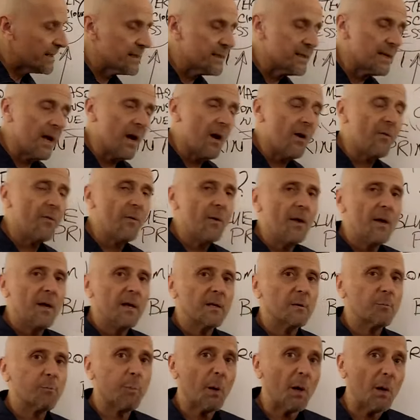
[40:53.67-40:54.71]
itself,
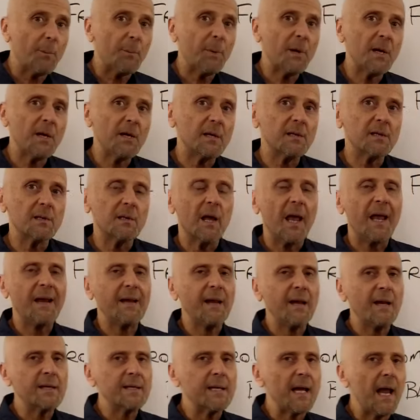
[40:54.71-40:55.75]
its purpose and
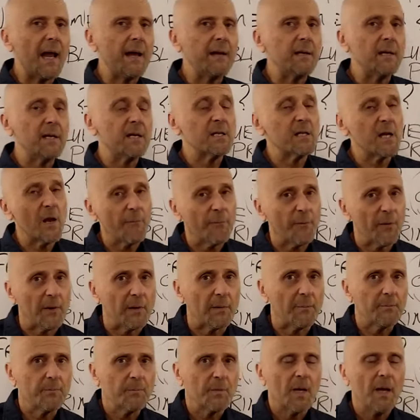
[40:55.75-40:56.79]
intent is
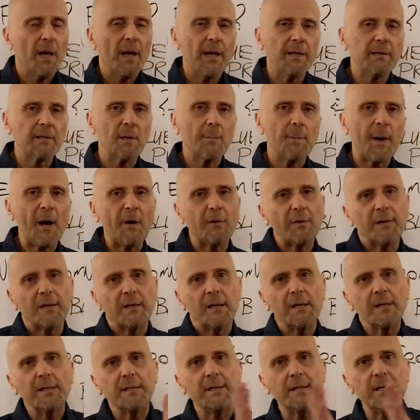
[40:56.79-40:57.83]
different. It's about
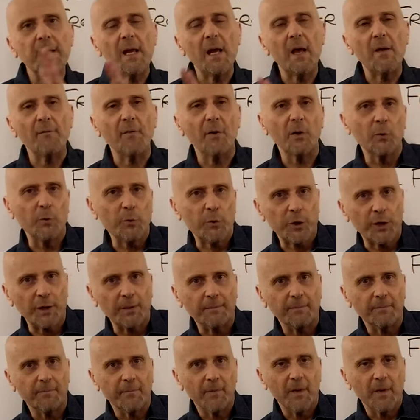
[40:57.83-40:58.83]
de-evolution.